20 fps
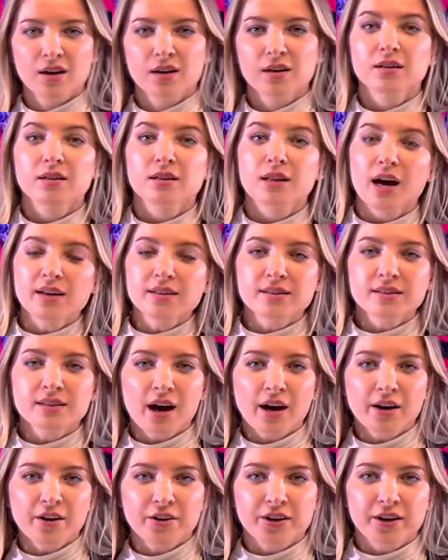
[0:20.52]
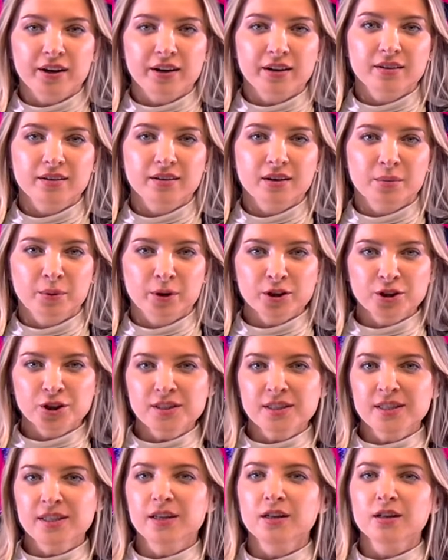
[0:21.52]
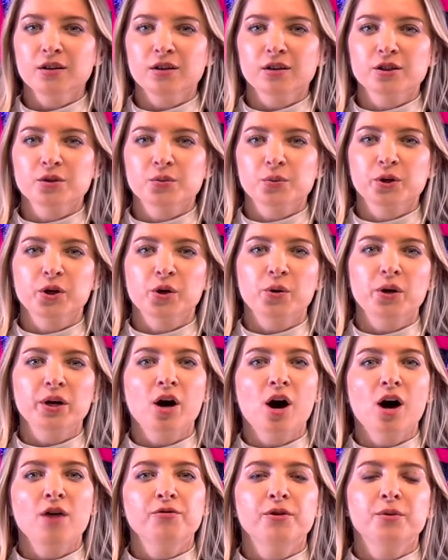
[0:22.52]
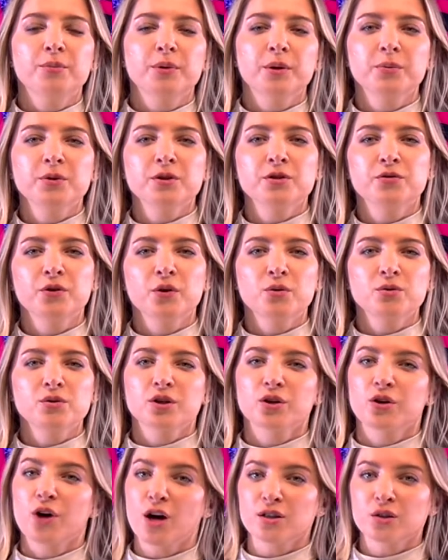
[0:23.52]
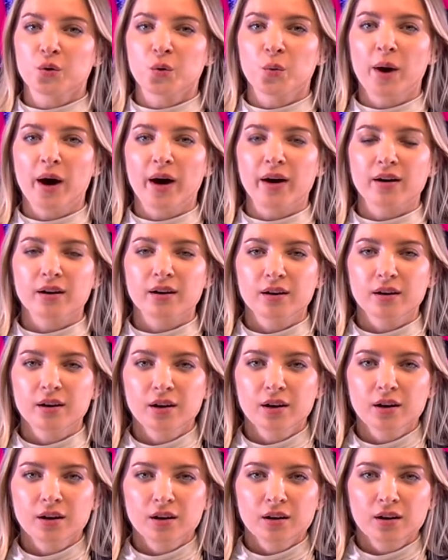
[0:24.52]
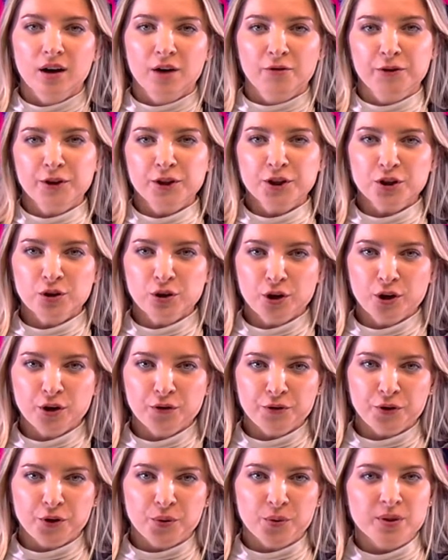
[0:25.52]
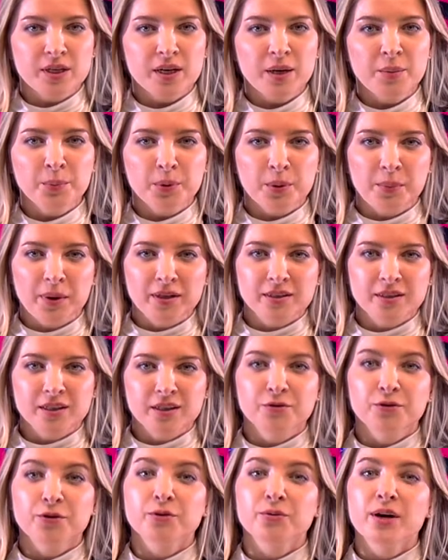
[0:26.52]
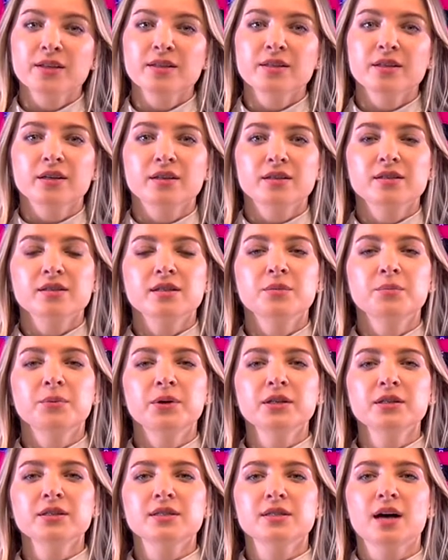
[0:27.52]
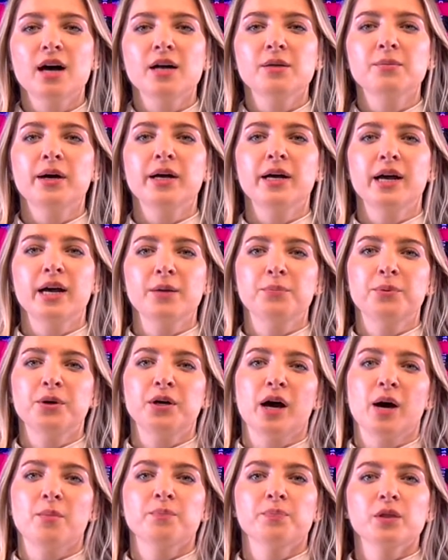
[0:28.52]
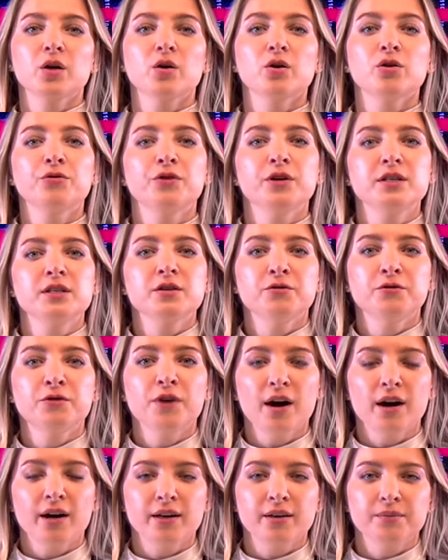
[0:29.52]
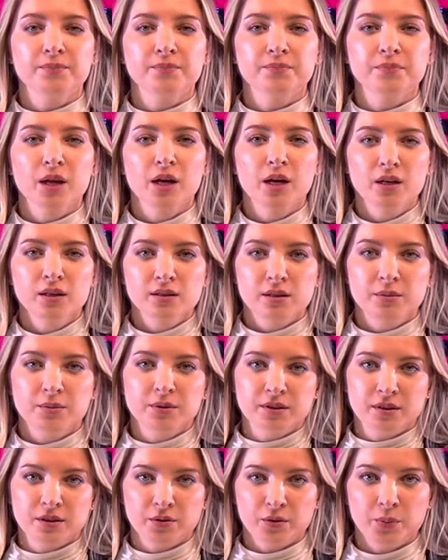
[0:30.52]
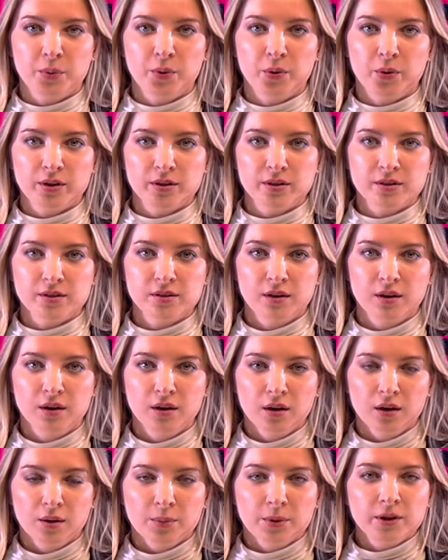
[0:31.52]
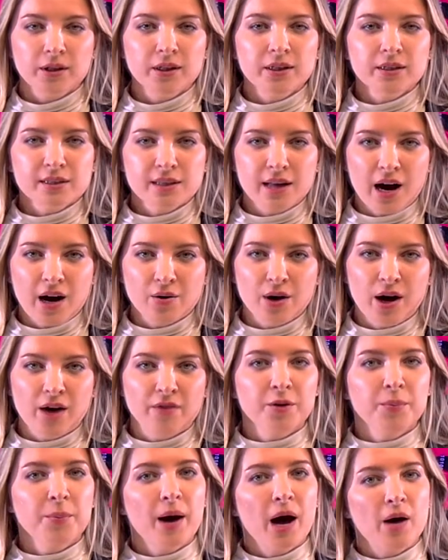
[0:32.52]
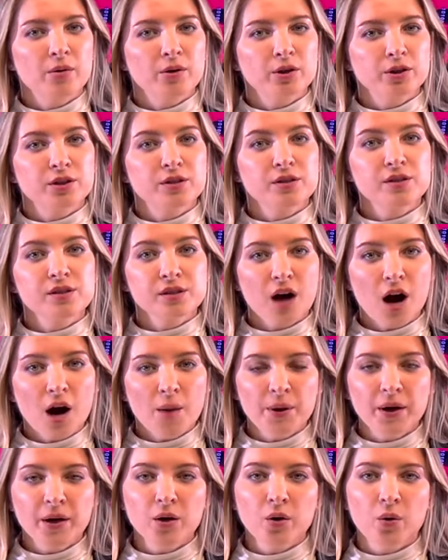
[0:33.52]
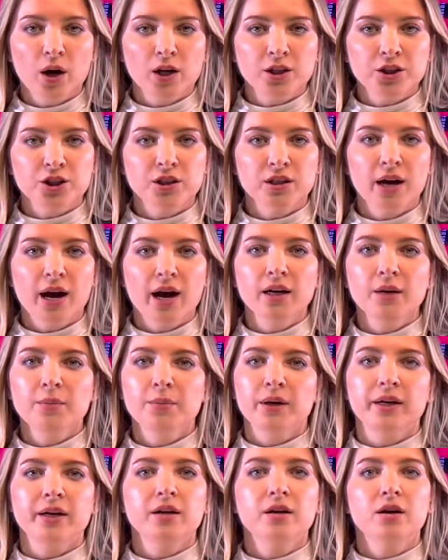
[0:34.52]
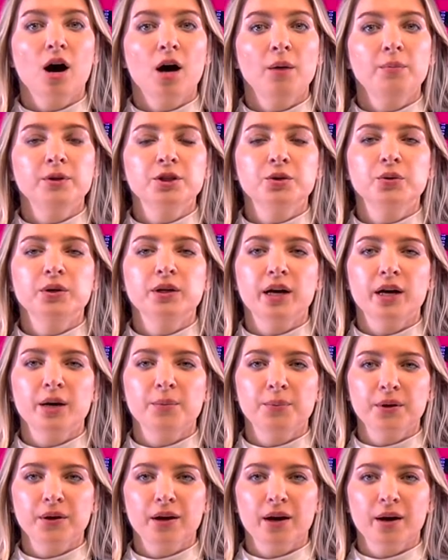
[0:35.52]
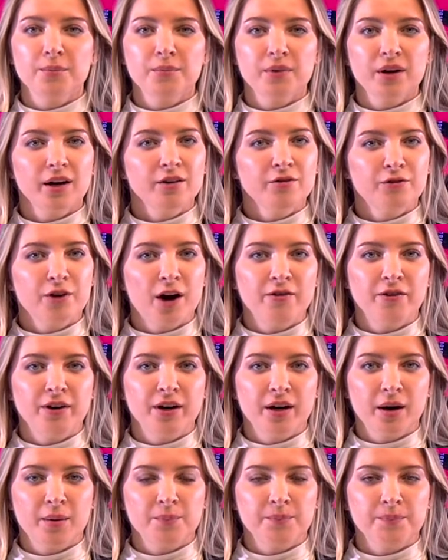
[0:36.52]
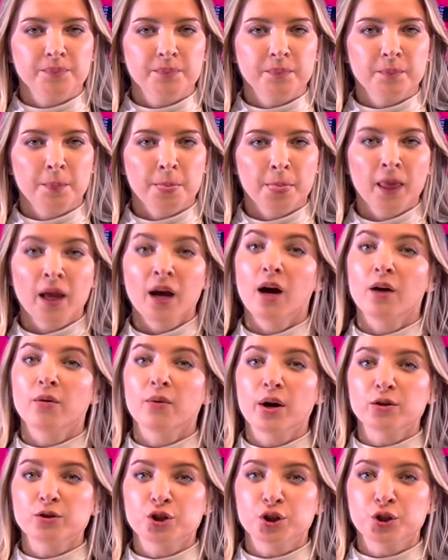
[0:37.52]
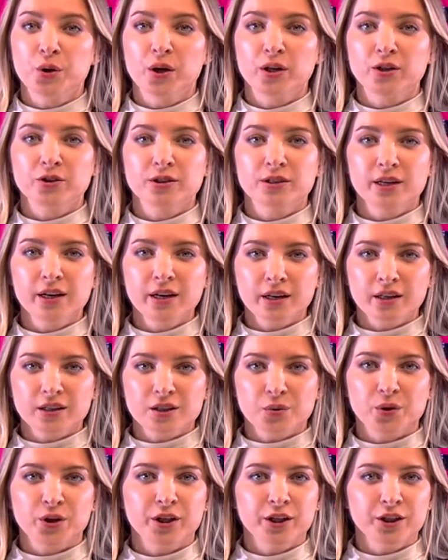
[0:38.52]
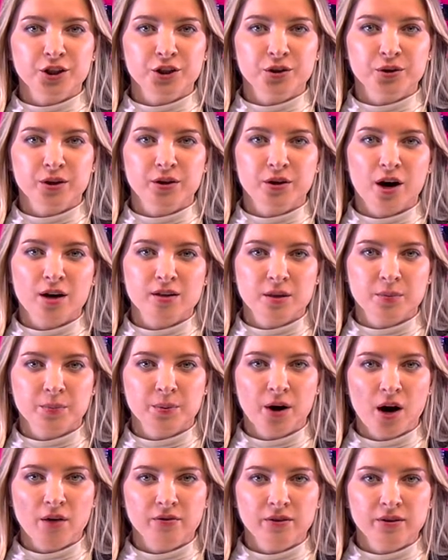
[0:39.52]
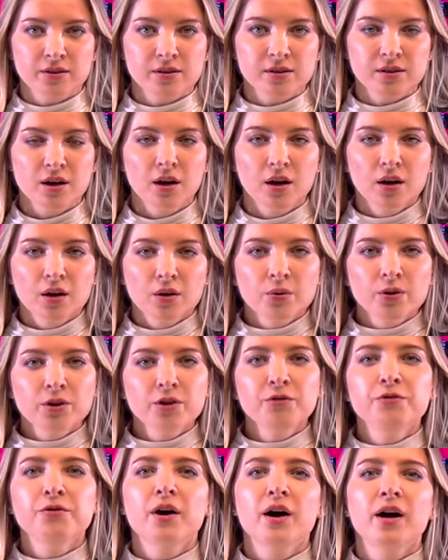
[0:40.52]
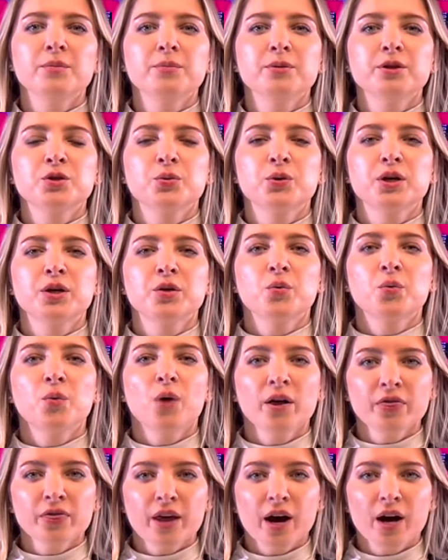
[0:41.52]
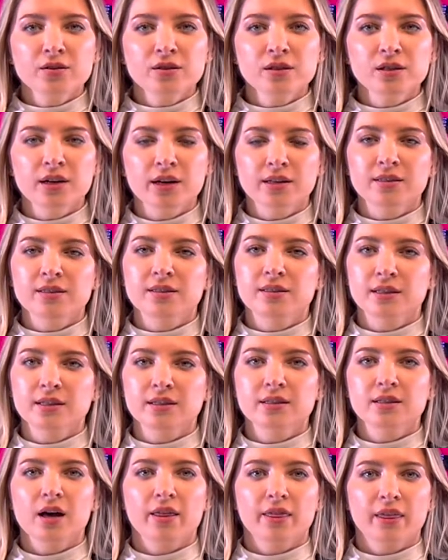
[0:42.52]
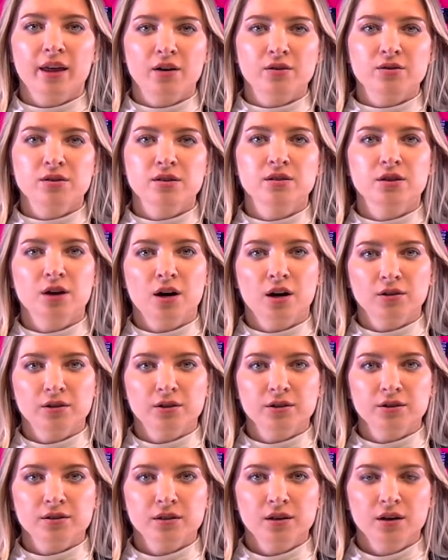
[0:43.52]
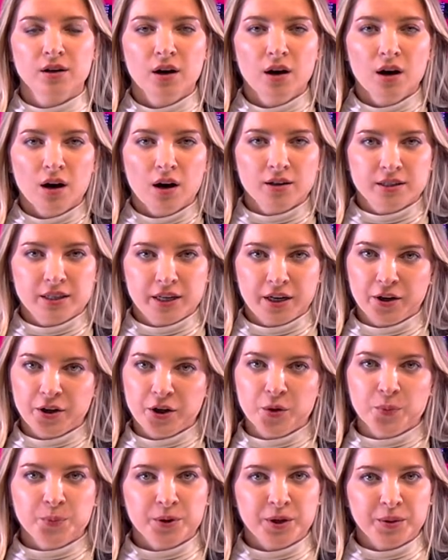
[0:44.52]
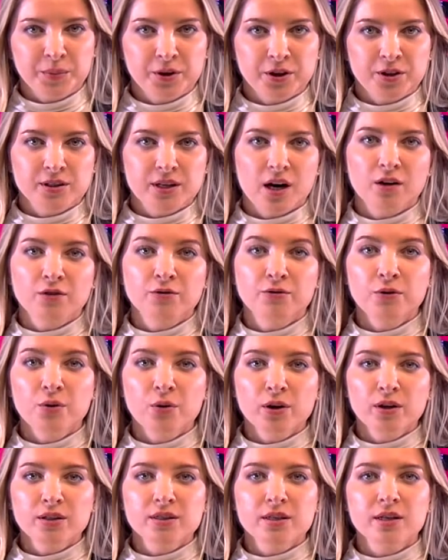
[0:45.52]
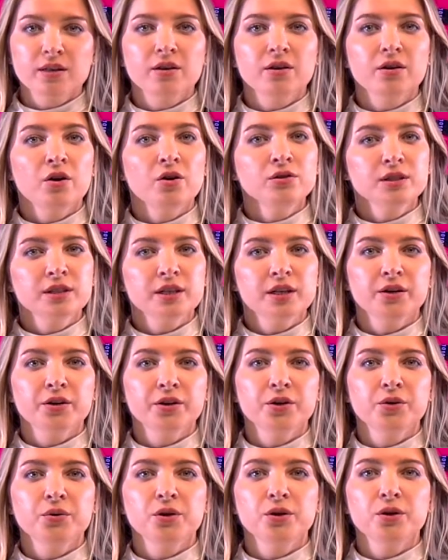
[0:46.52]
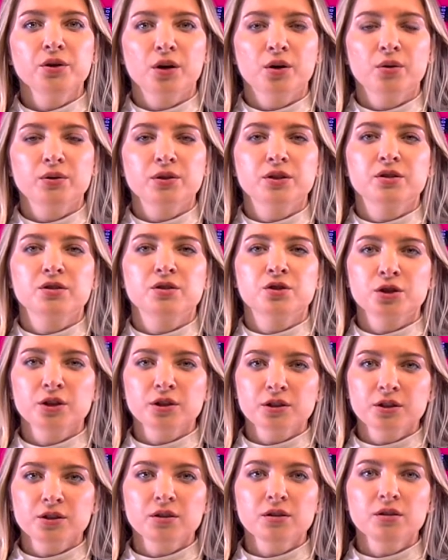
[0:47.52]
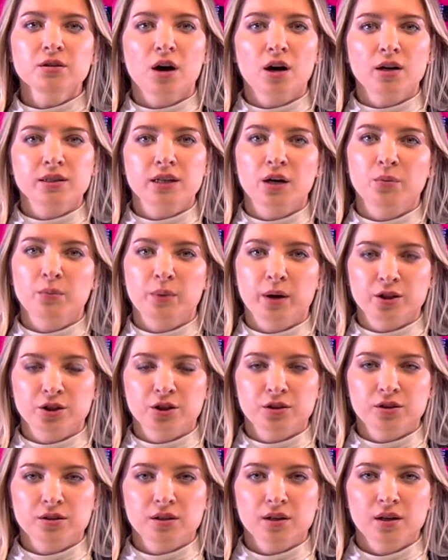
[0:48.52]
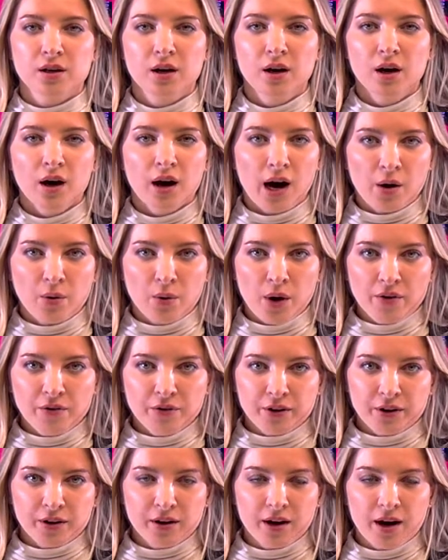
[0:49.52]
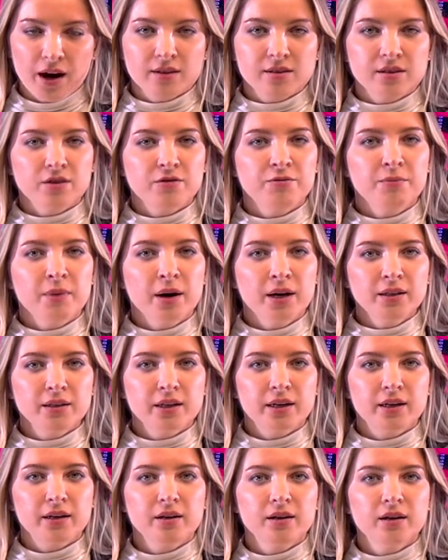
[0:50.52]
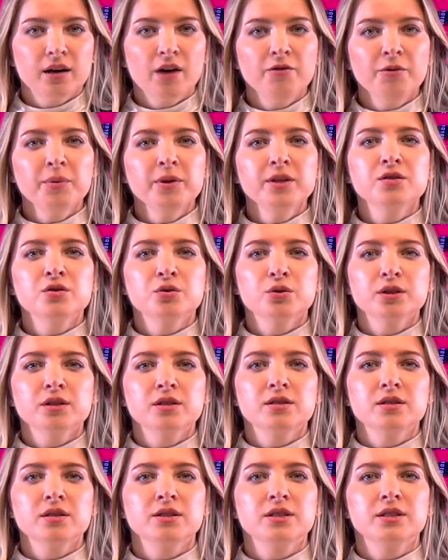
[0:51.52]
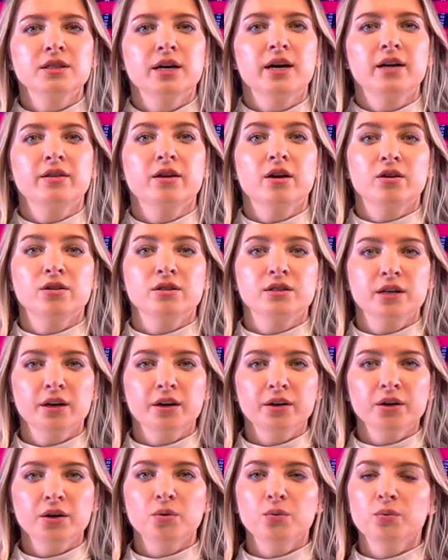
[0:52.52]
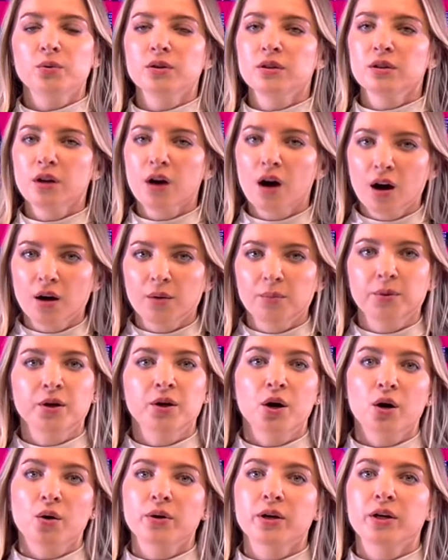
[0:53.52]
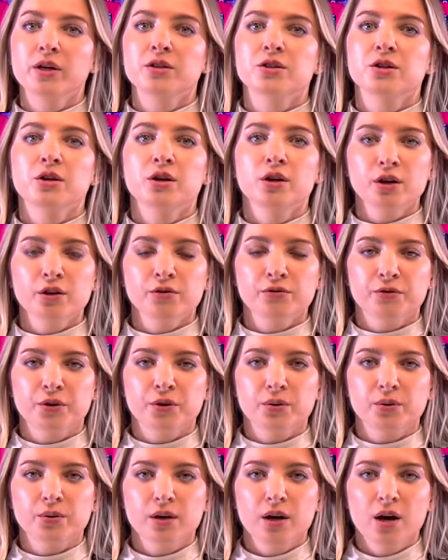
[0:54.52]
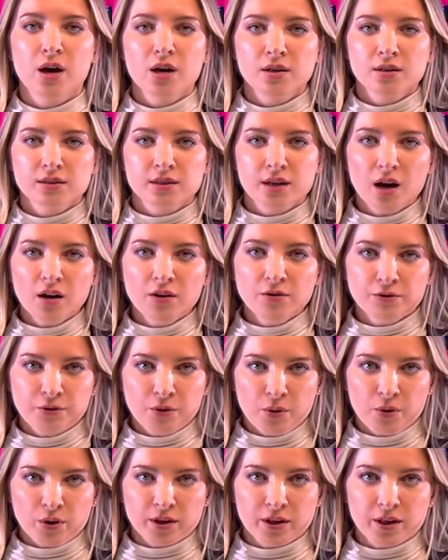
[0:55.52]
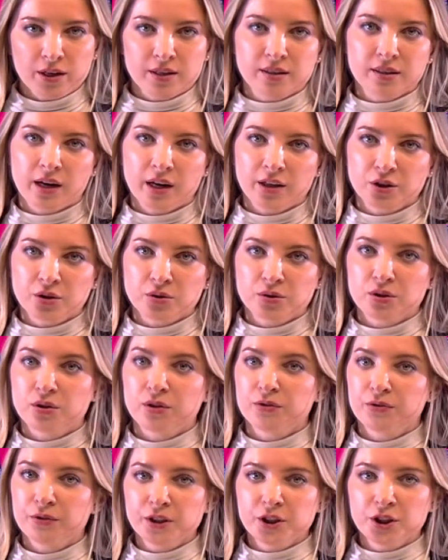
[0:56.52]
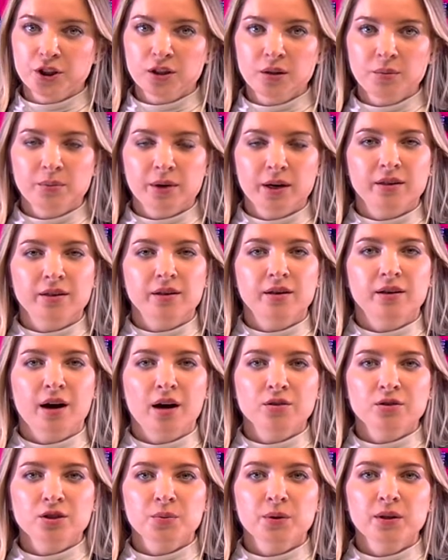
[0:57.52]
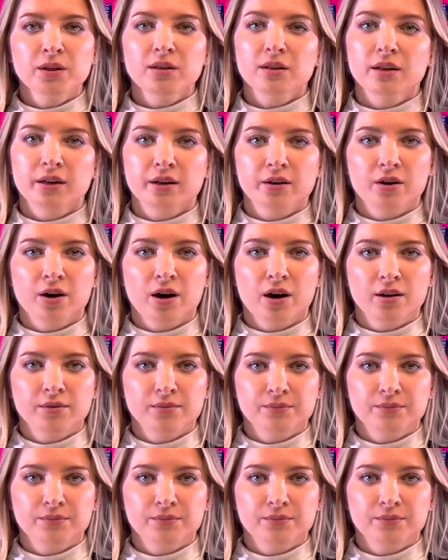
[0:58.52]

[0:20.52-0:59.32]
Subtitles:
Last Saturday, emergency alerts were going off on people's phones across Quebec. Official curfew was implemented for residents to be inside by 8 p.m. or face a fine, CBC reports. Police now have the power to stop and question anybody caught between 8 p.m. and 5 a.m. Around 200 tickets were issued across the province, with a fine between $1,000 and $6,000. Ontario Premier Doug Ford said that Ontario could go into stricter lockdown measures. However, as of Monday, government sources are saying that Ontario will not be going into curfew. Doug Ford is scheduled to officially make the announcement later on.